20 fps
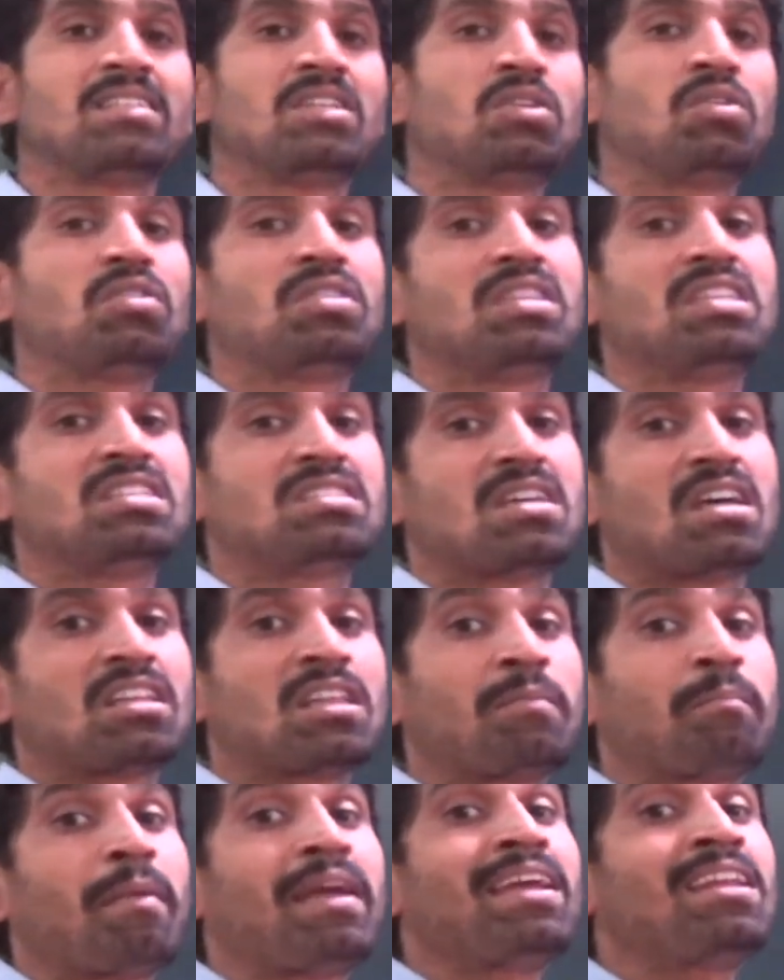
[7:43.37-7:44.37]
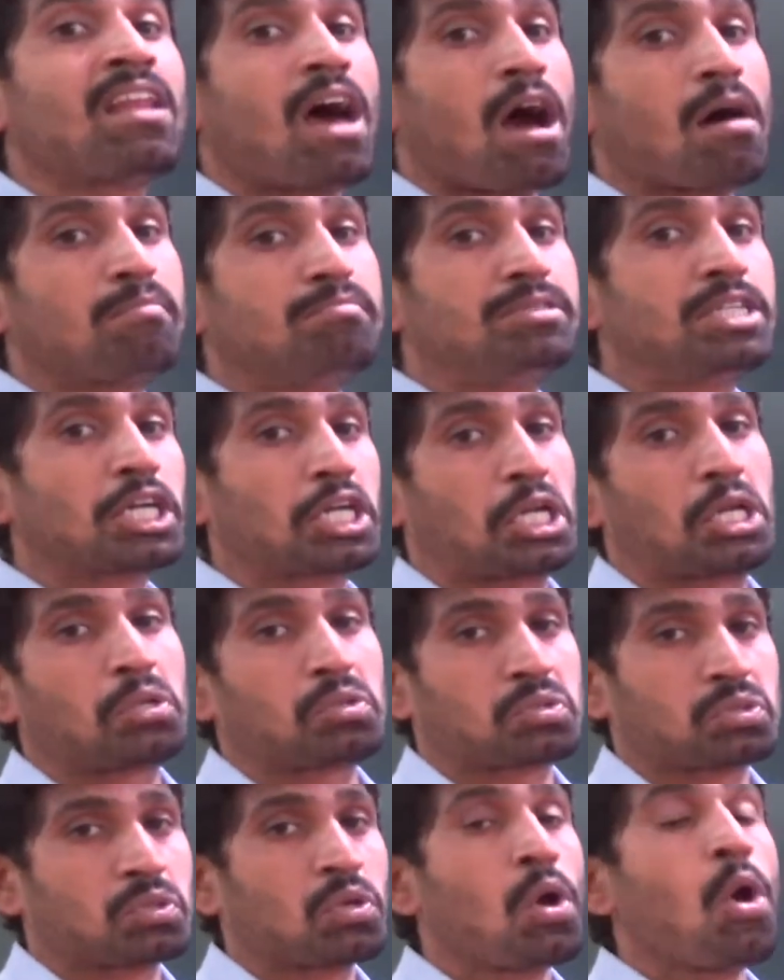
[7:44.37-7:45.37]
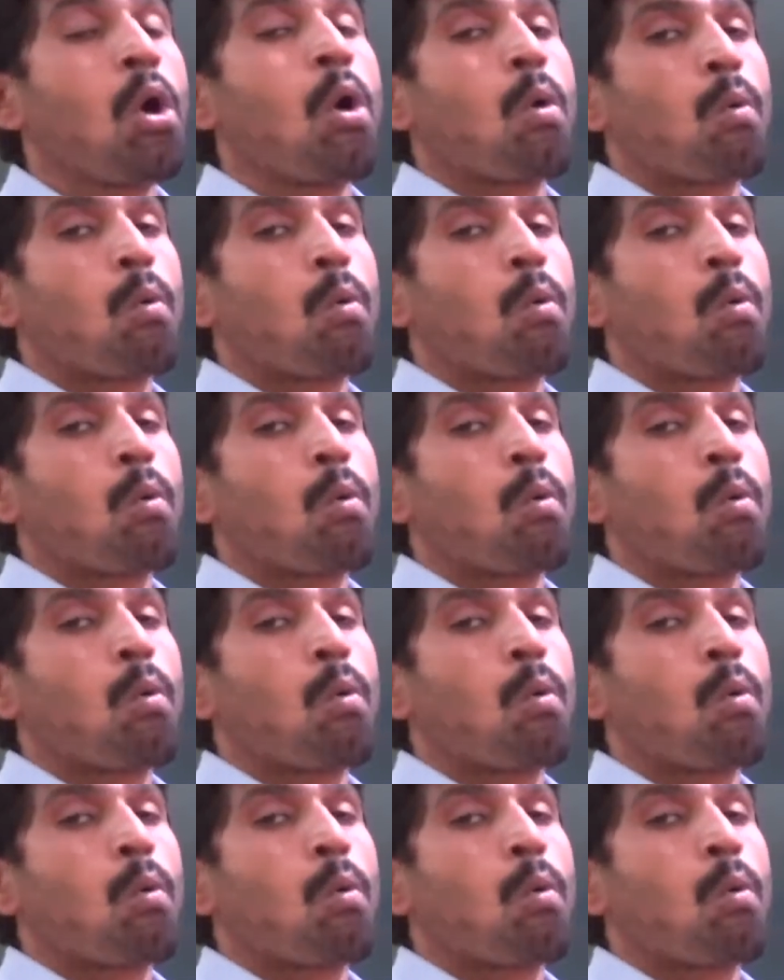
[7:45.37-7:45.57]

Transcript: These are the main objectives.